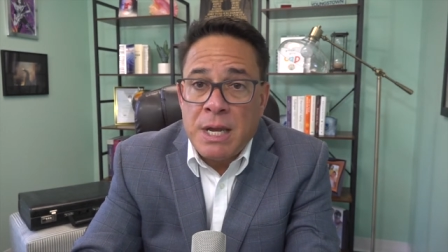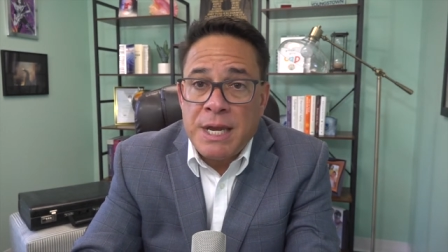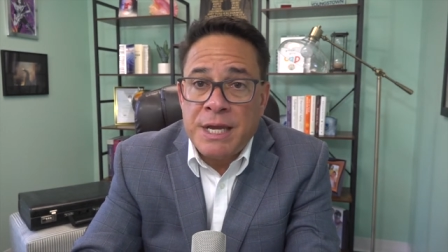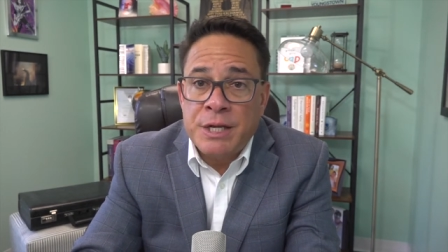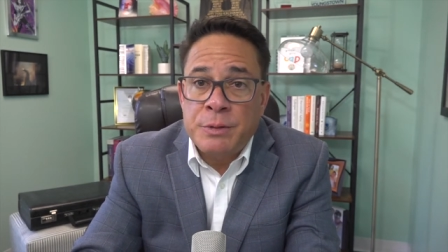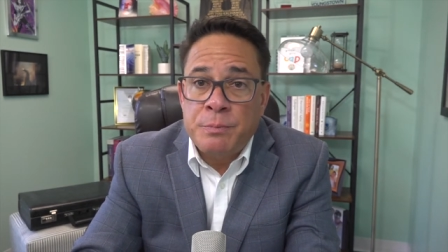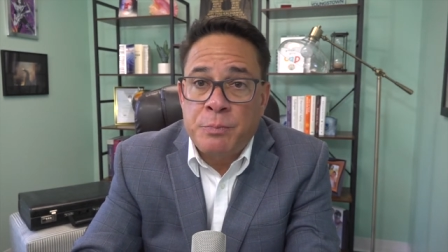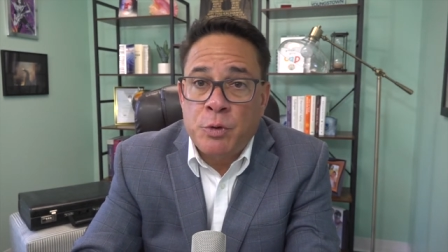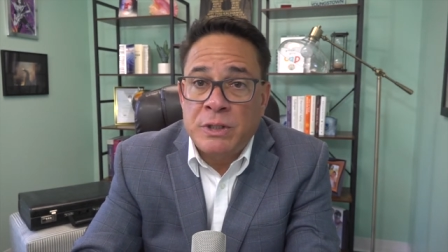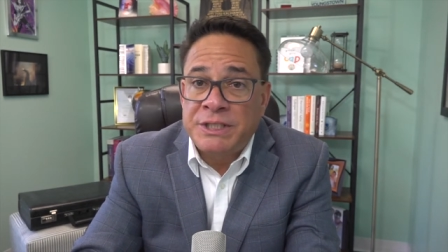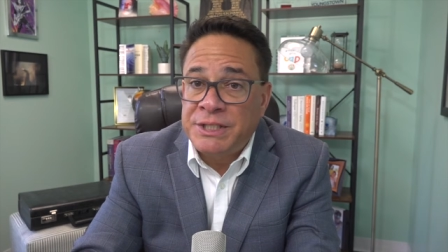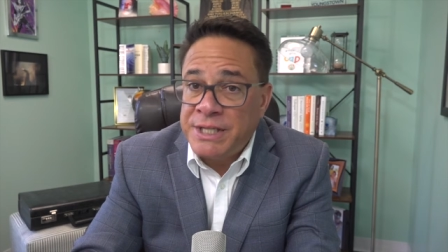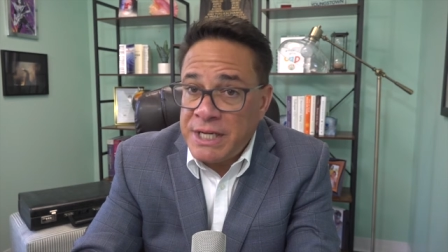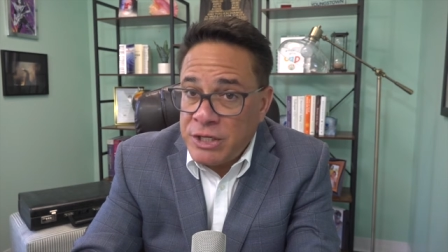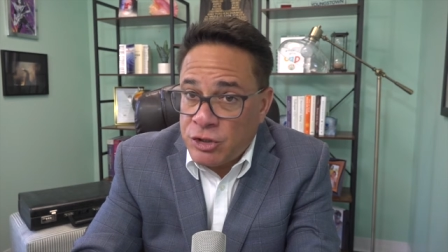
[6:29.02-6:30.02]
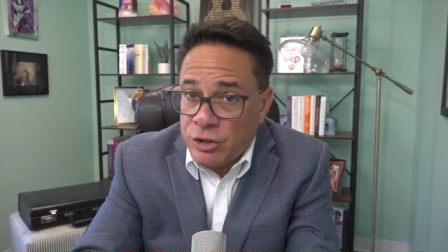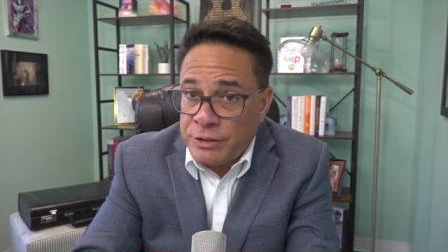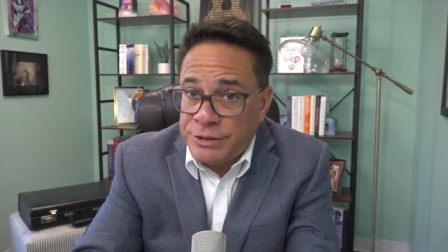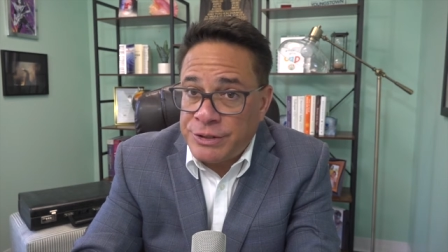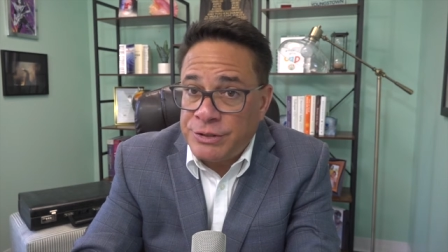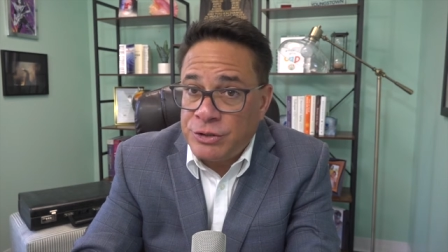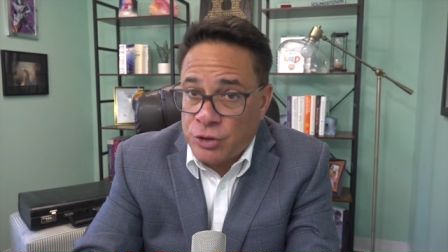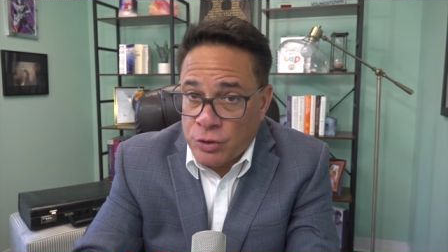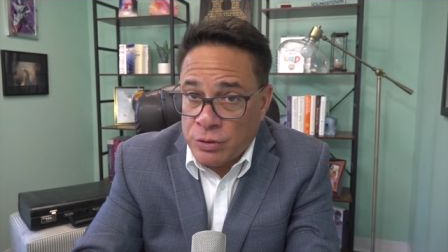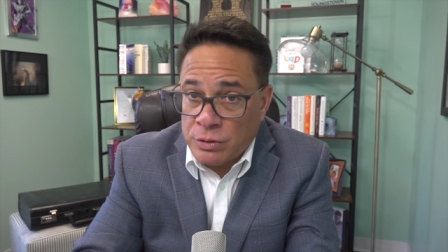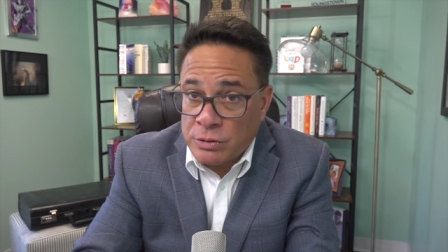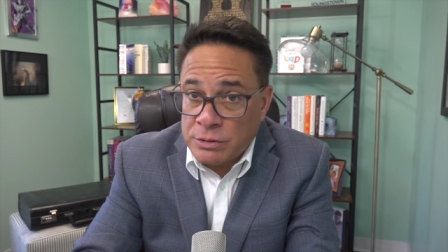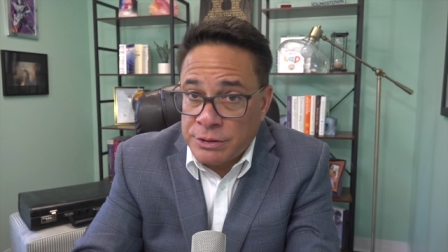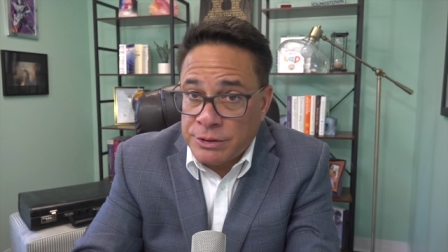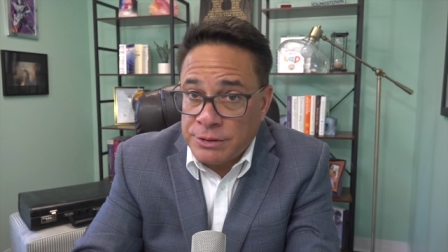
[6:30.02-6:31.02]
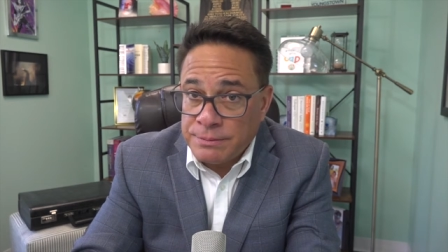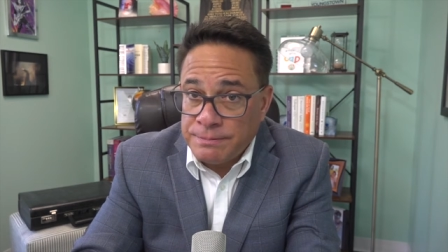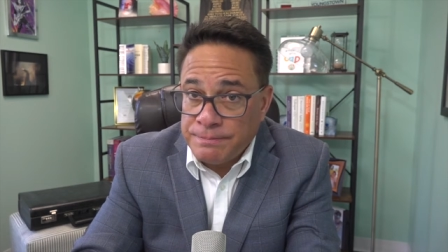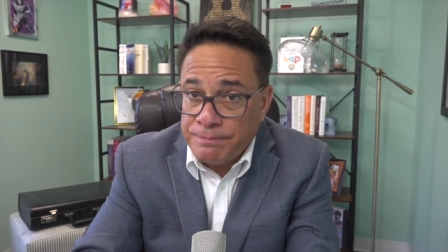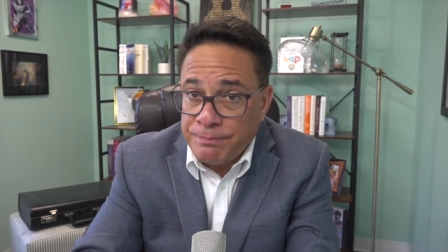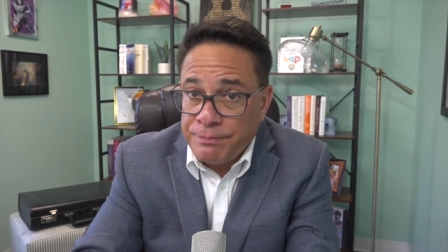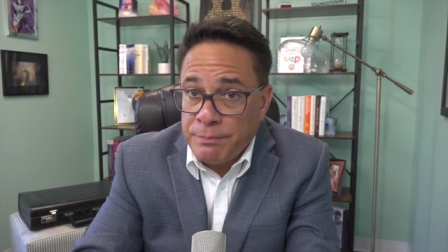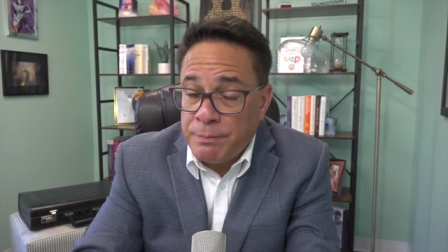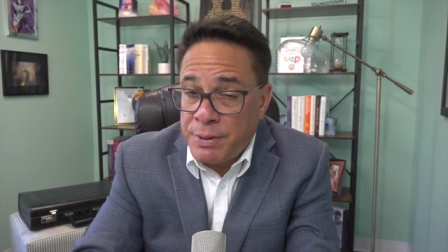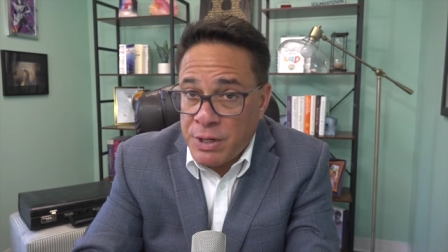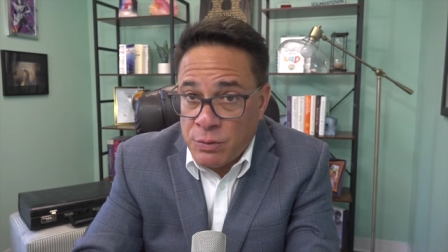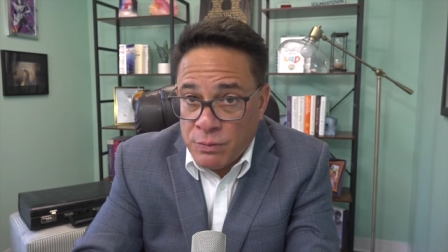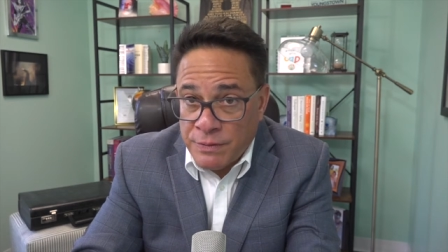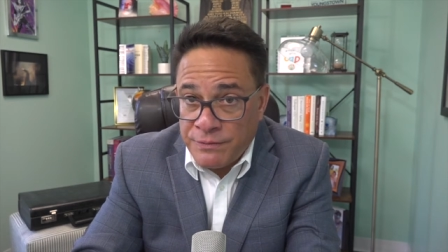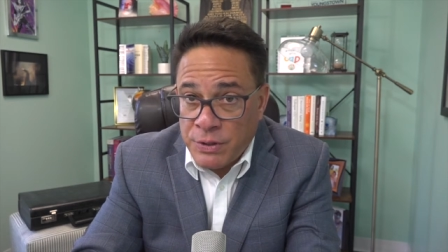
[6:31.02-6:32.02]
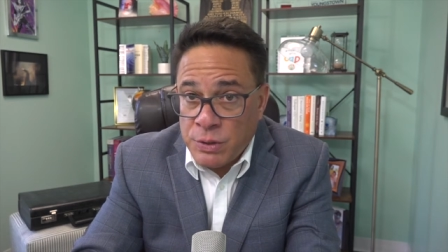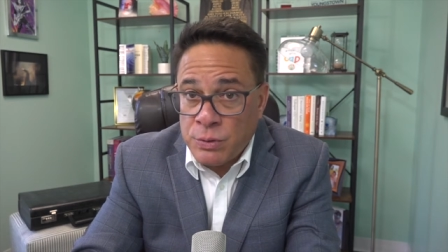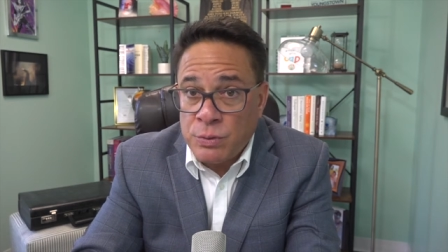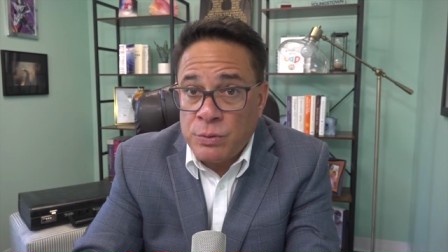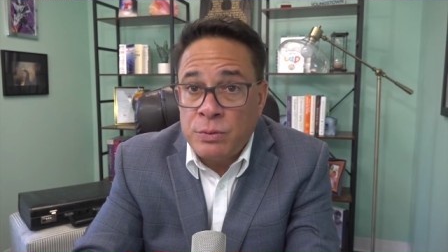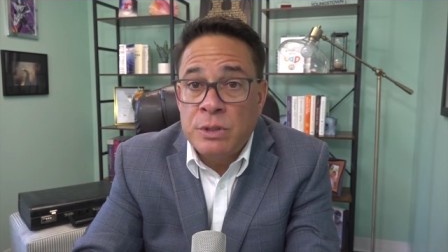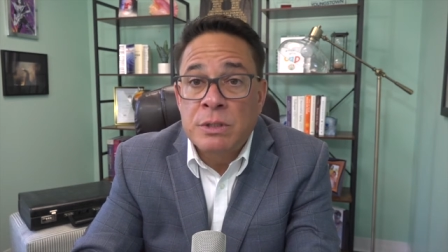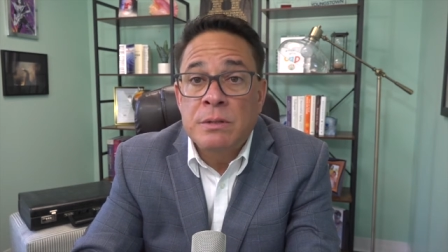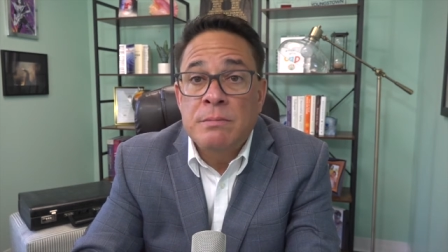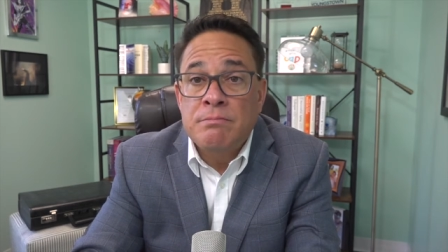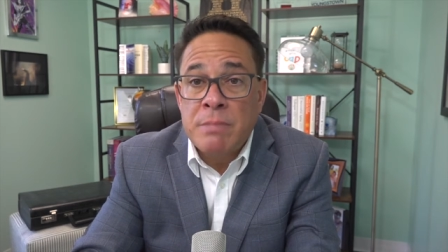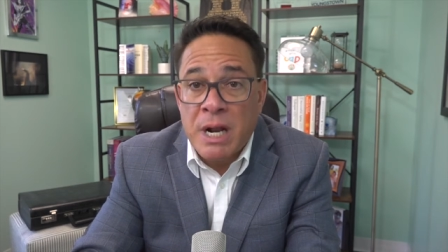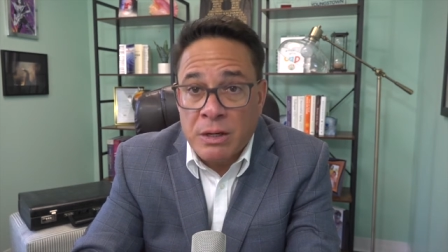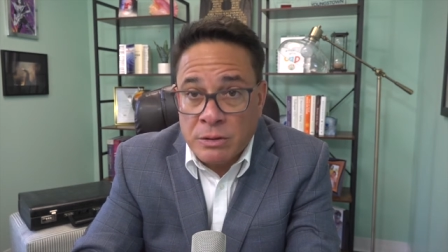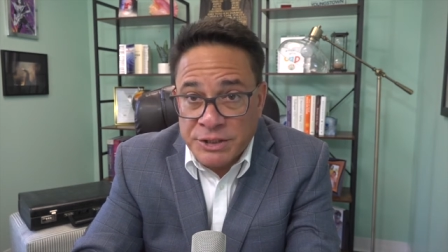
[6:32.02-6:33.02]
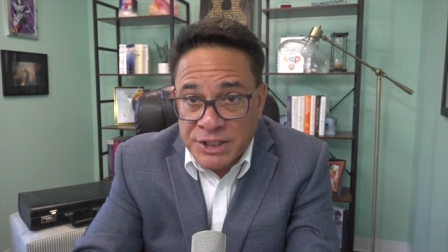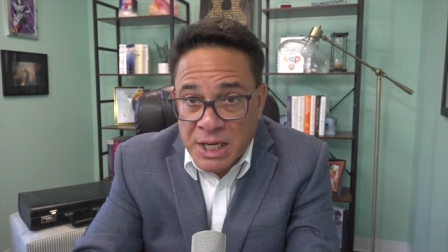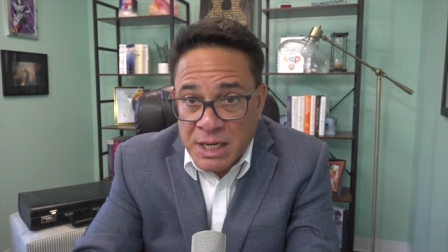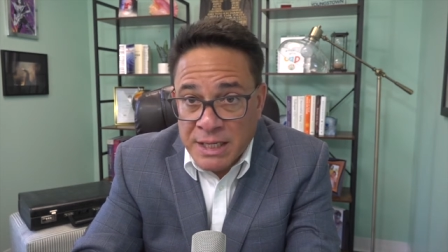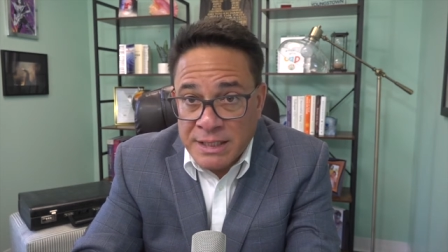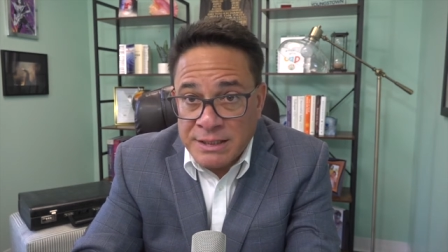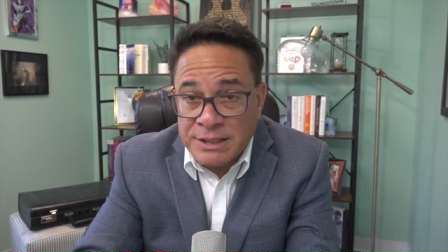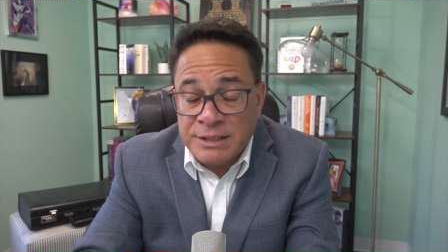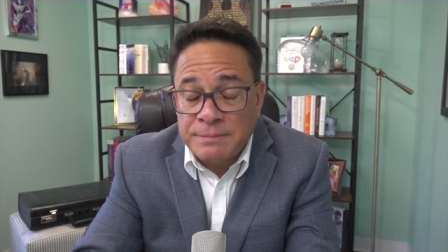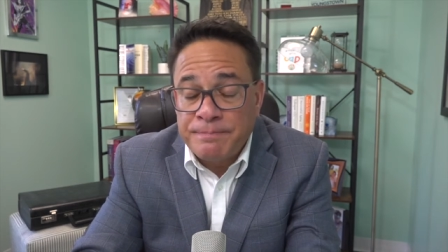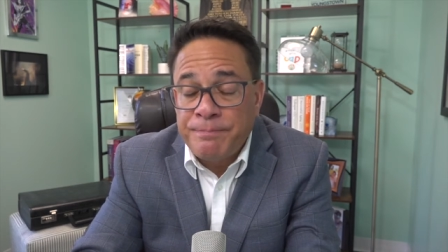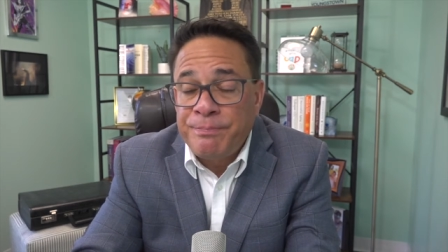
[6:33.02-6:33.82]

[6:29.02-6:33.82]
in prestigious journals, peer-reviewed medical studies,